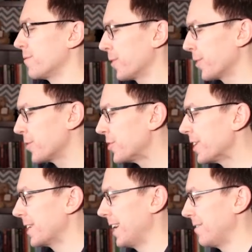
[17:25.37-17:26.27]

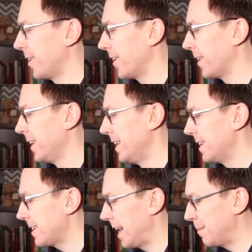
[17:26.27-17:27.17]
version of our
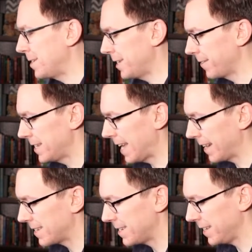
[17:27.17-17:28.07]
time series
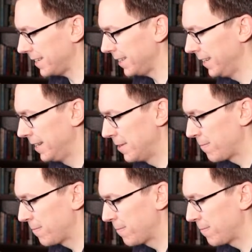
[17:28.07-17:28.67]
XT